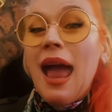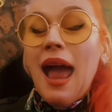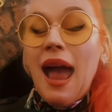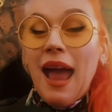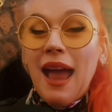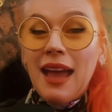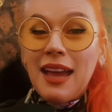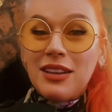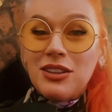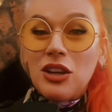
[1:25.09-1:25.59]

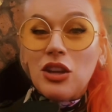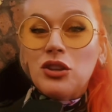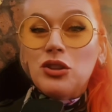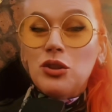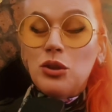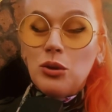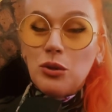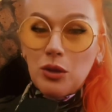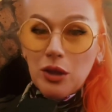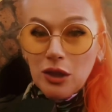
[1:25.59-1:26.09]
And
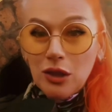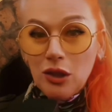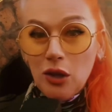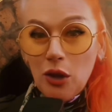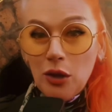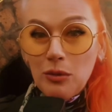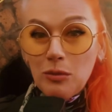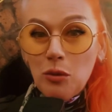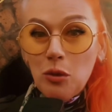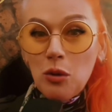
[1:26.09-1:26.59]
you can
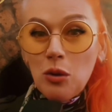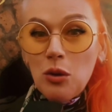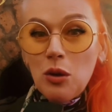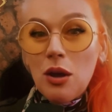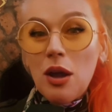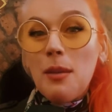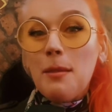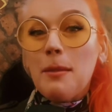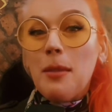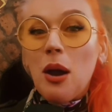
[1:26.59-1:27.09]
learn more
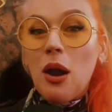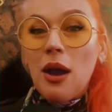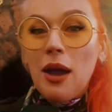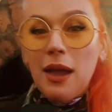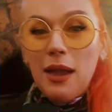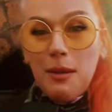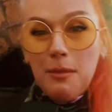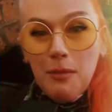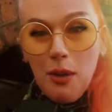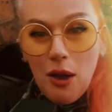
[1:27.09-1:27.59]

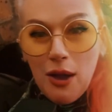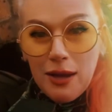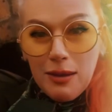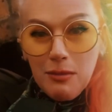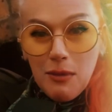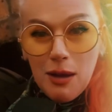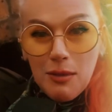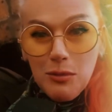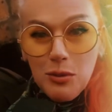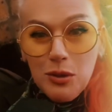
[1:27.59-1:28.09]
by buying
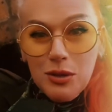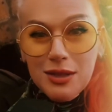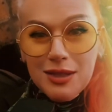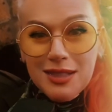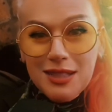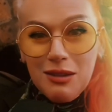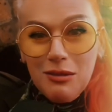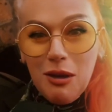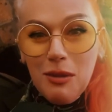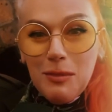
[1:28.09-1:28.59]
my books.
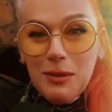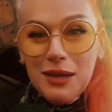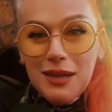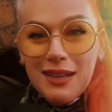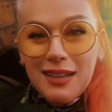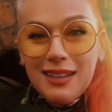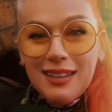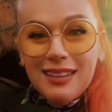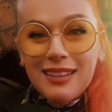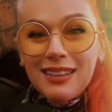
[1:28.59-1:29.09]
They're up
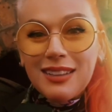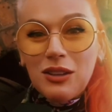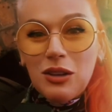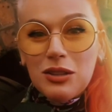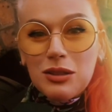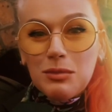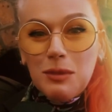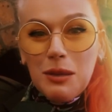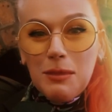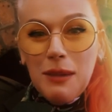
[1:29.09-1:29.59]
here
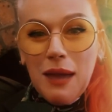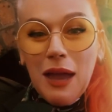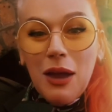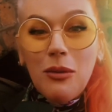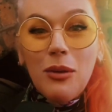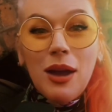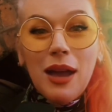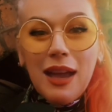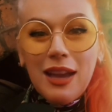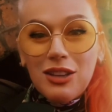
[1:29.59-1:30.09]
Cosmic
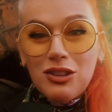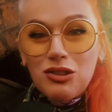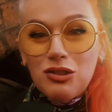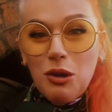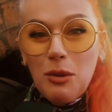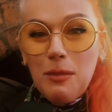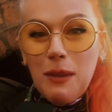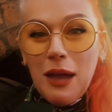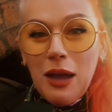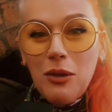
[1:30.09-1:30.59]
Power, Astro
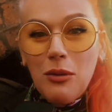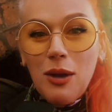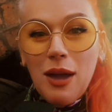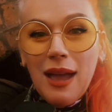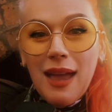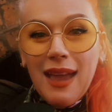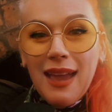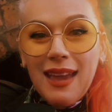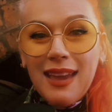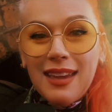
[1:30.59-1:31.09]
Power,
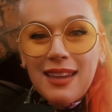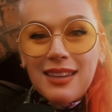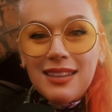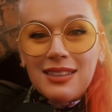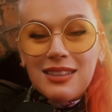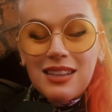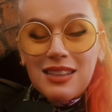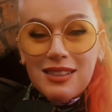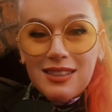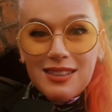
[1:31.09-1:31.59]
and
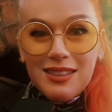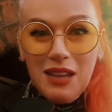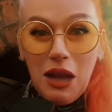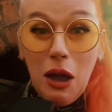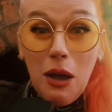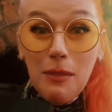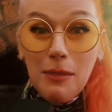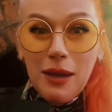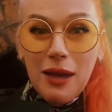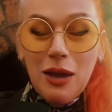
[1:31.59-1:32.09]

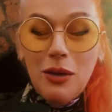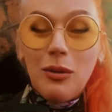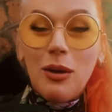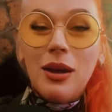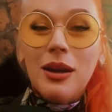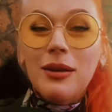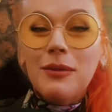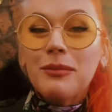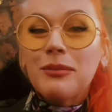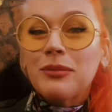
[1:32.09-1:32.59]
Star Power.
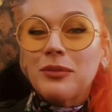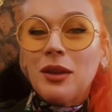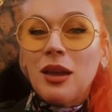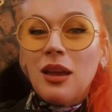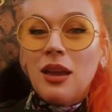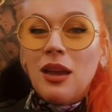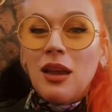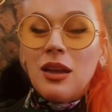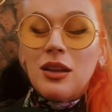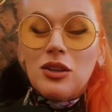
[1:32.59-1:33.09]

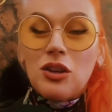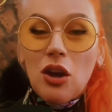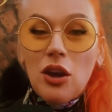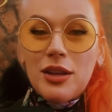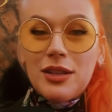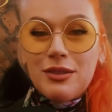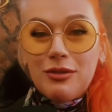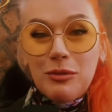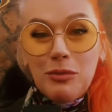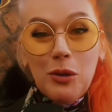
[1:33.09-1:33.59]

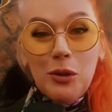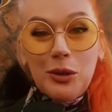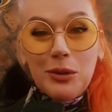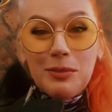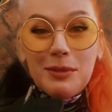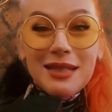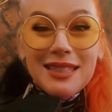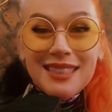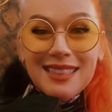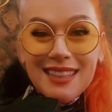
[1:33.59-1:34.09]
Guides for Modern
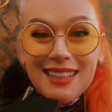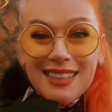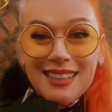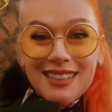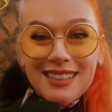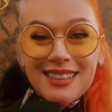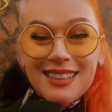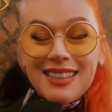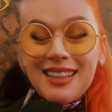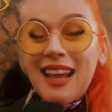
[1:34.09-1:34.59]

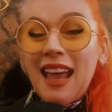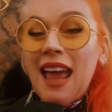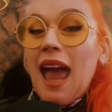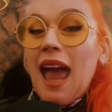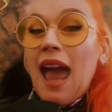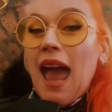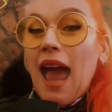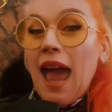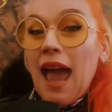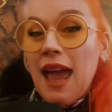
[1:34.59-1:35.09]
Mystics.
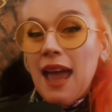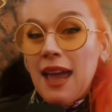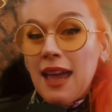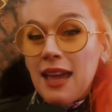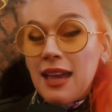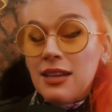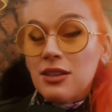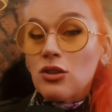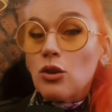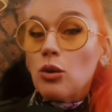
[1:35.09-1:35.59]

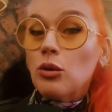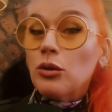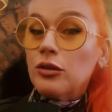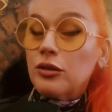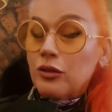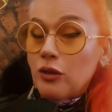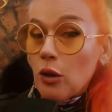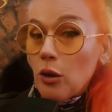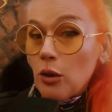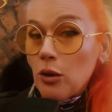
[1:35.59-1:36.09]
And
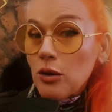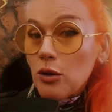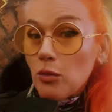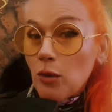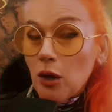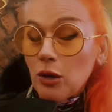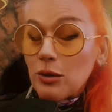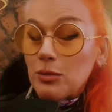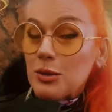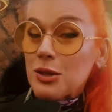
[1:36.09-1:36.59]
also, you're
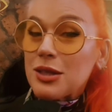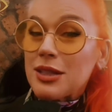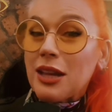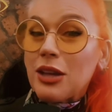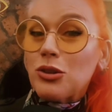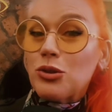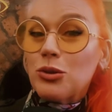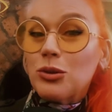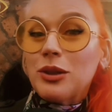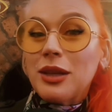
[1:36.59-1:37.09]
welcome to
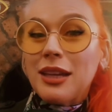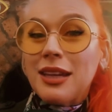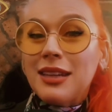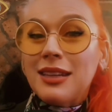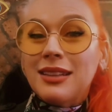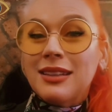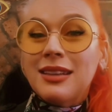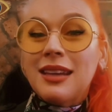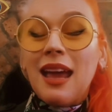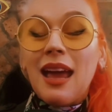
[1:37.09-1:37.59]
schedule
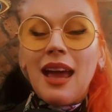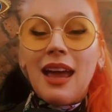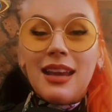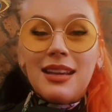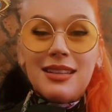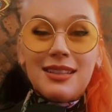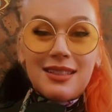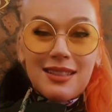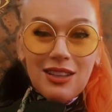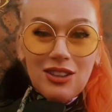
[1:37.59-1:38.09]
in a
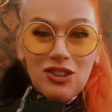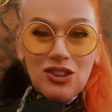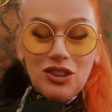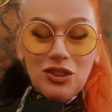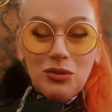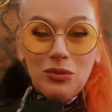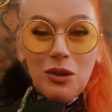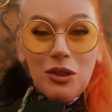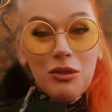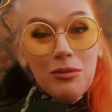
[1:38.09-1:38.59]

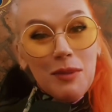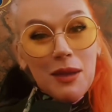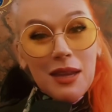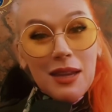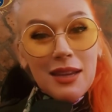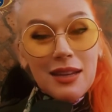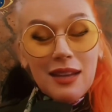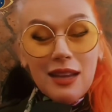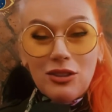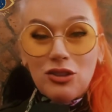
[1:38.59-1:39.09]
session with me,
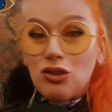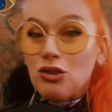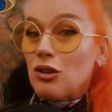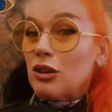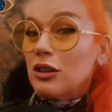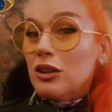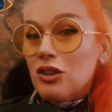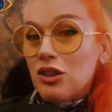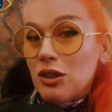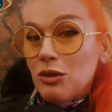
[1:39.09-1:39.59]
an
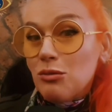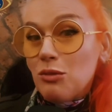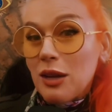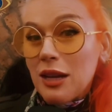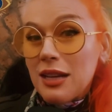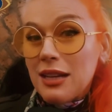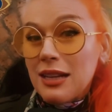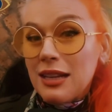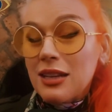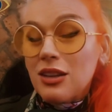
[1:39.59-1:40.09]
astrology
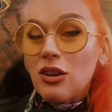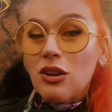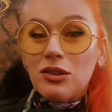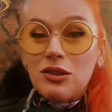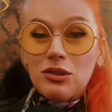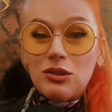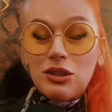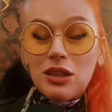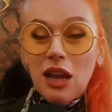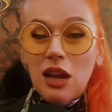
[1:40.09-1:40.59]
reading,
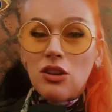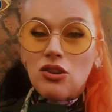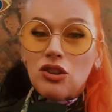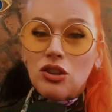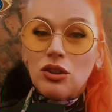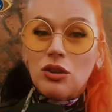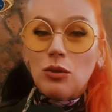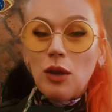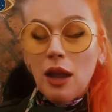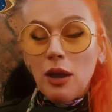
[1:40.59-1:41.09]
consultation,
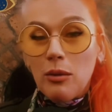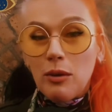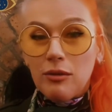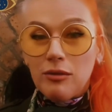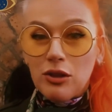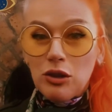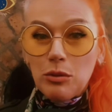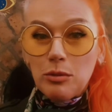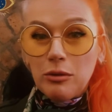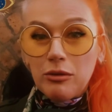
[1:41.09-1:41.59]
however
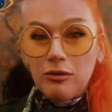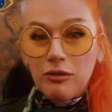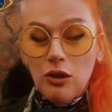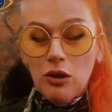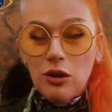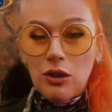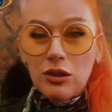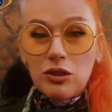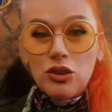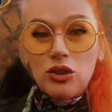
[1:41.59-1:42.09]
you
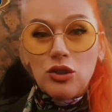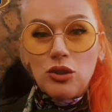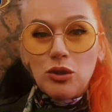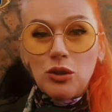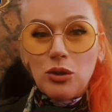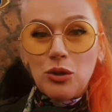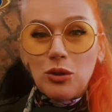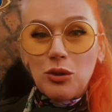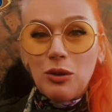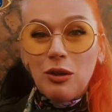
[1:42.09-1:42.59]
prefer
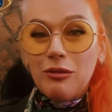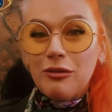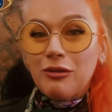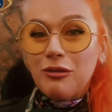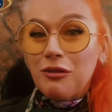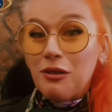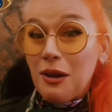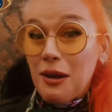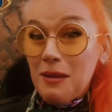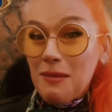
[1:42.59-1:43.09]
to
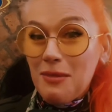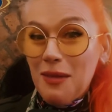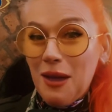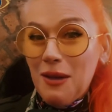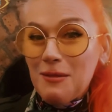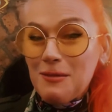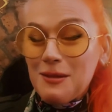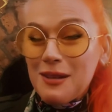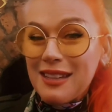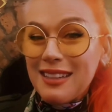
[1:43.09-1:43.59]
frame that
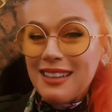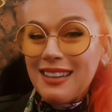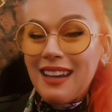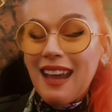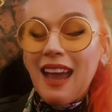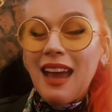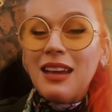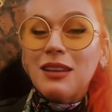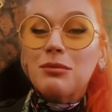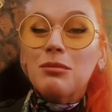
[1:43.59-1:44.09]
one,
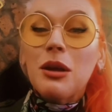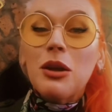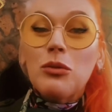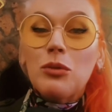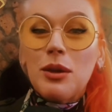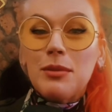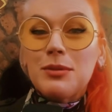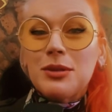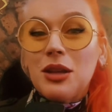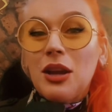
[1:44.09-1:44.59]
at my
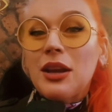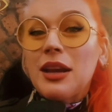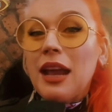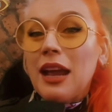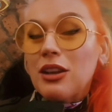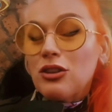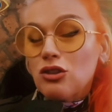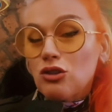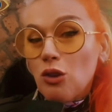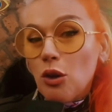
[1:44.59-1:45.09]
website,
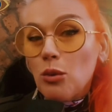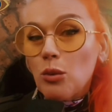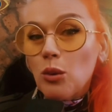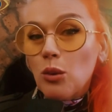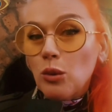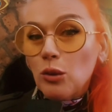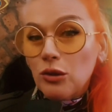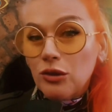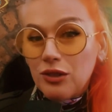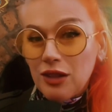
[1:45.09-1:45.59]

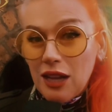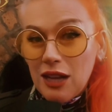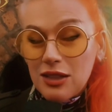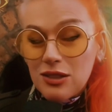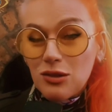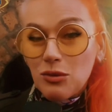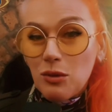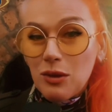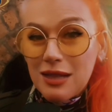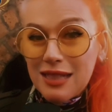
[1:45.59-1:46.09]

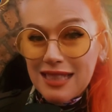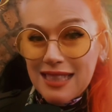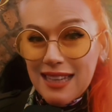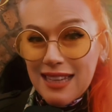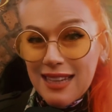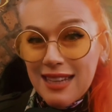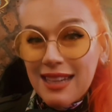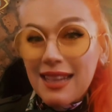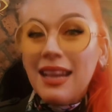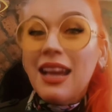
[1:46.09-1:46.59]
astroallstarswithz.com. with a
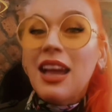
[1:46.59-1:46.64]
Z.